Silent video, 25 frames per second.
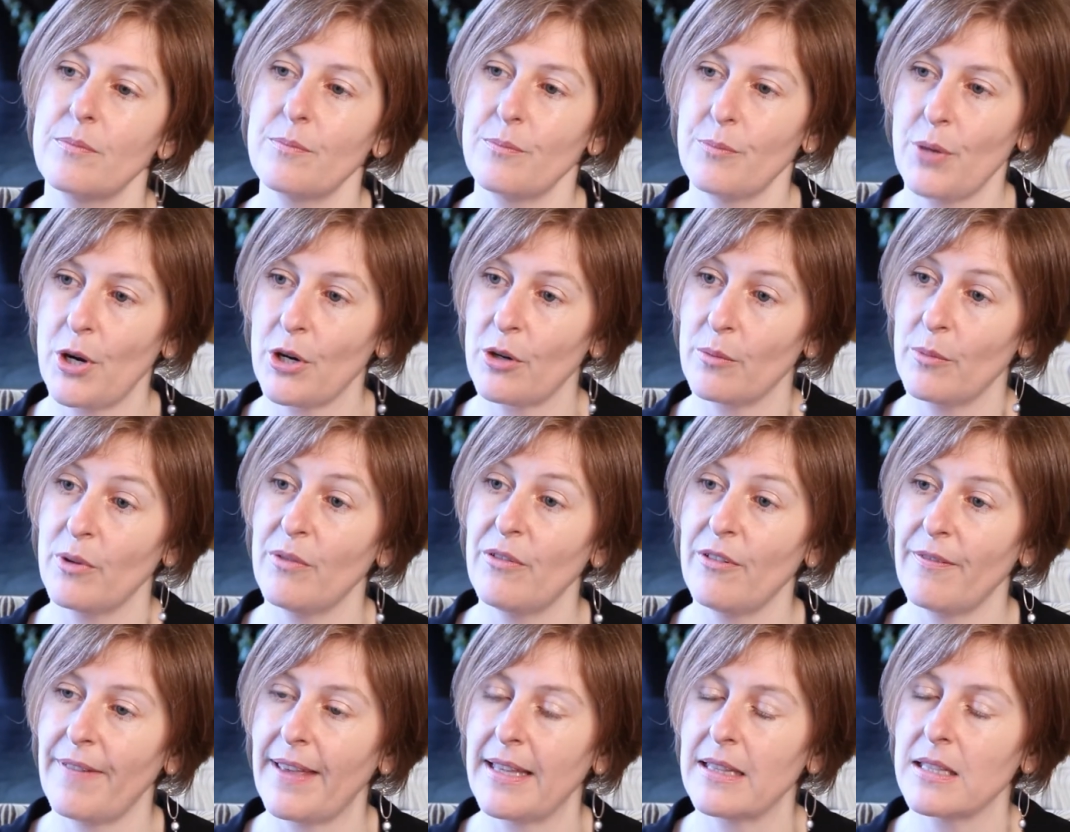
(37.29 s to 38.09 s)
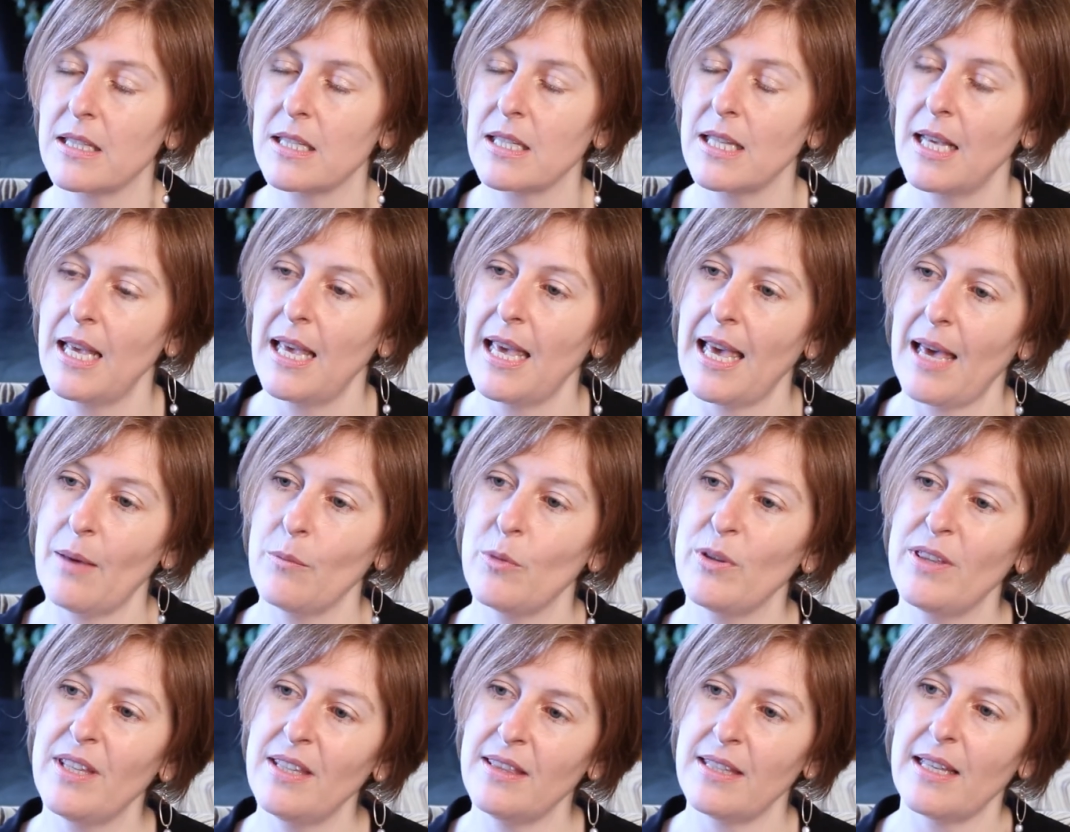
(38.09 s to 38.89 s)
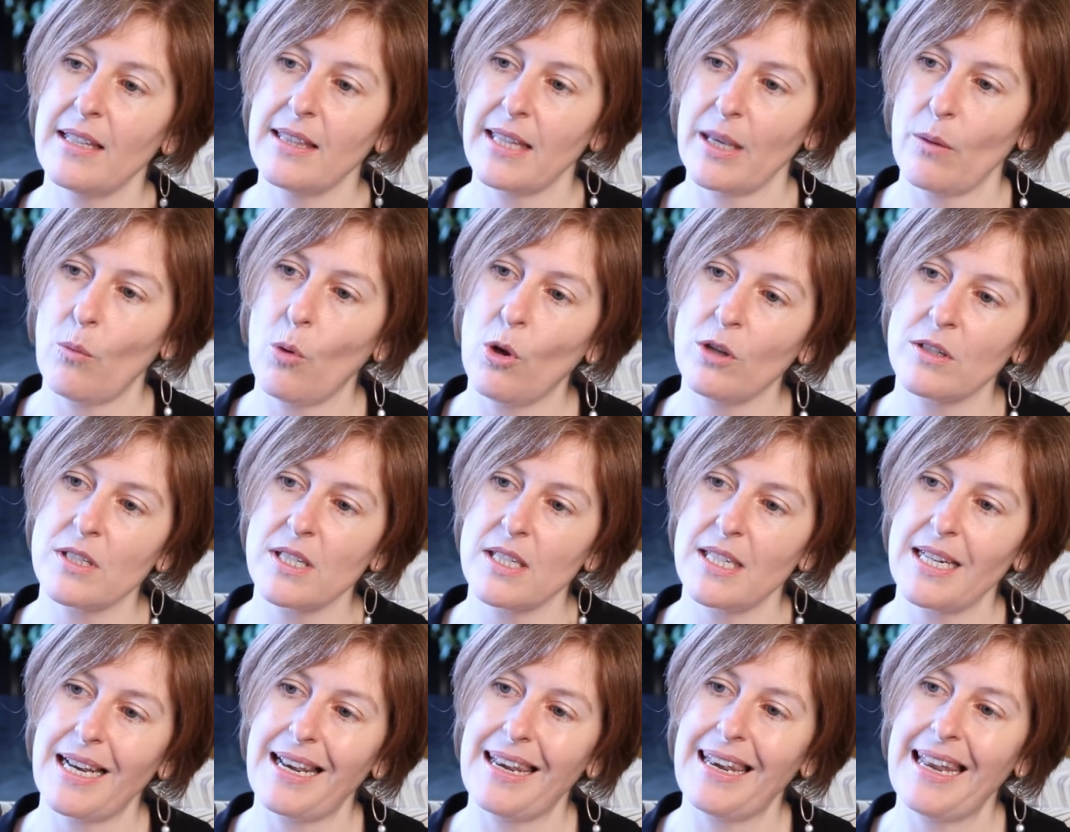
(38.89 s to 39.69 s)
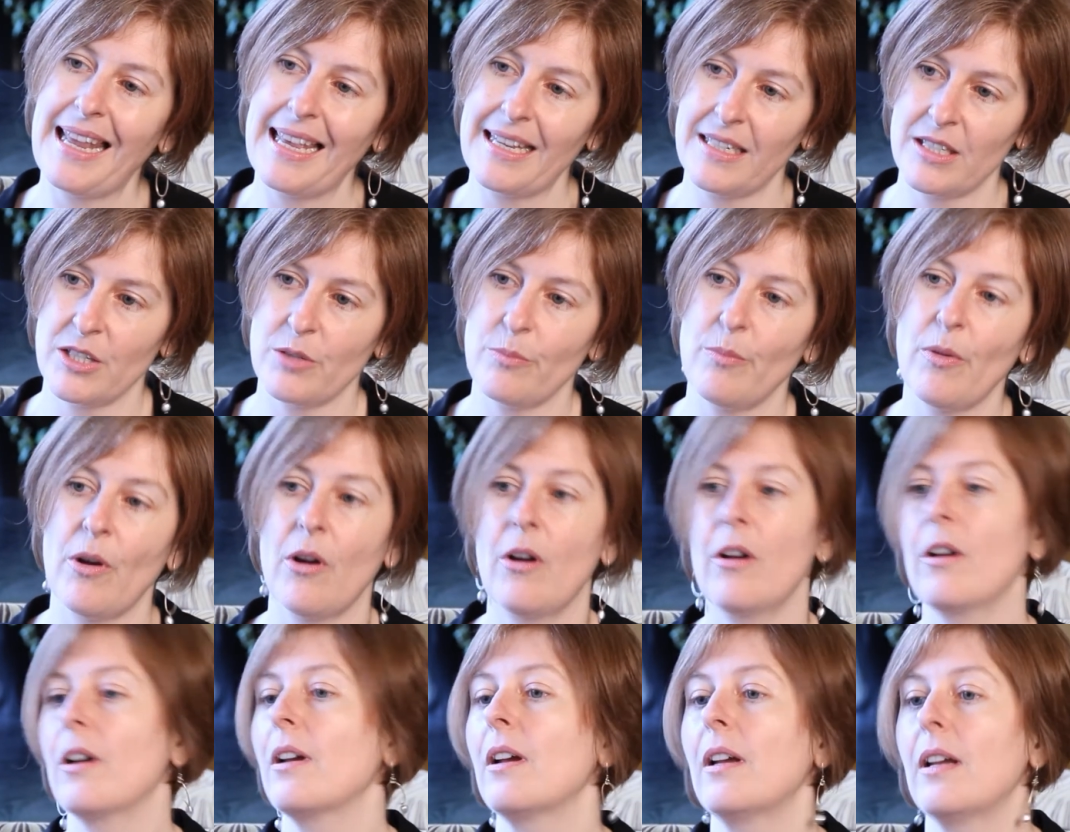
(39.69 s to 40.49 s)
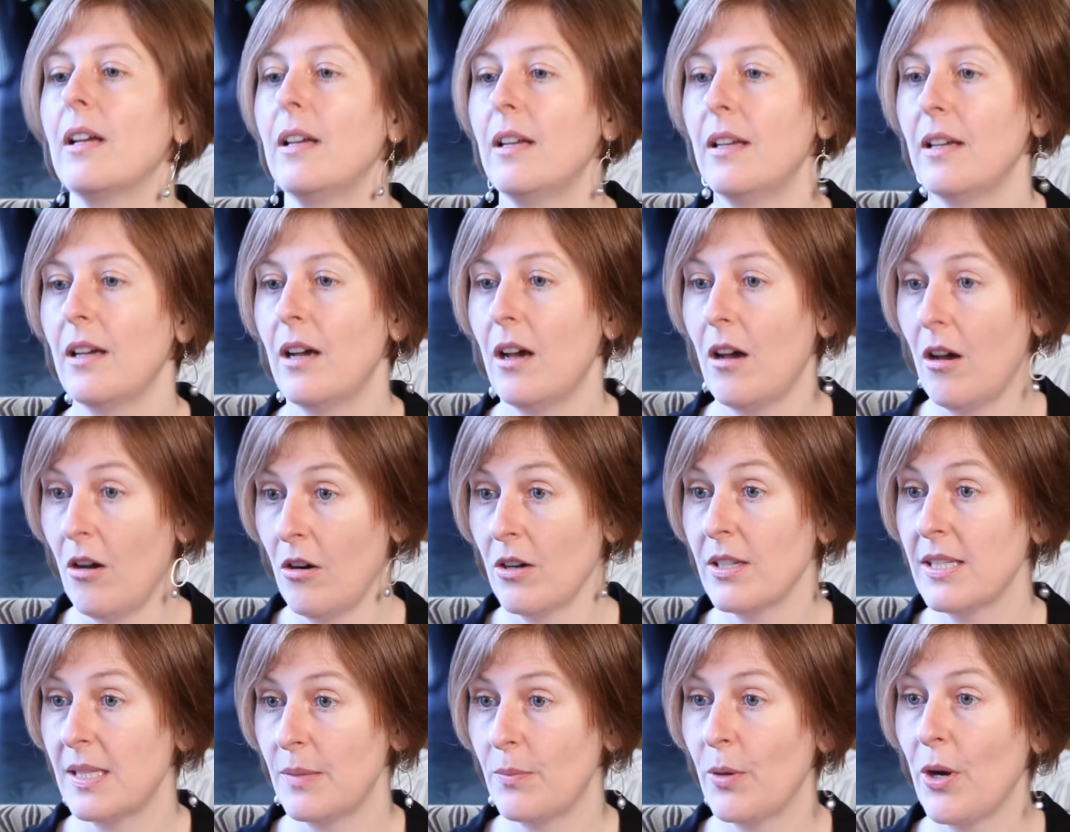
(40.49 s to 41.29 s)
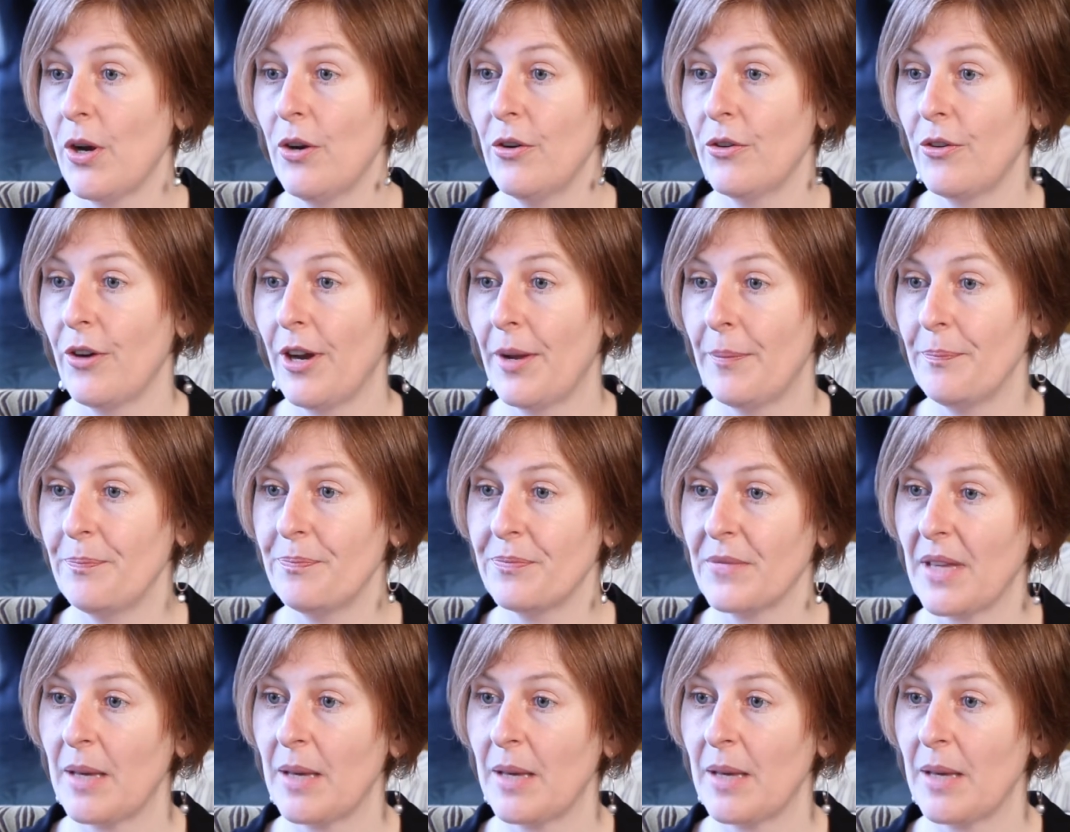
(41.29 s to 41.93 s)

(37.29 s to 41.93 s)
program of events, and within that they wanted a landmark arts program.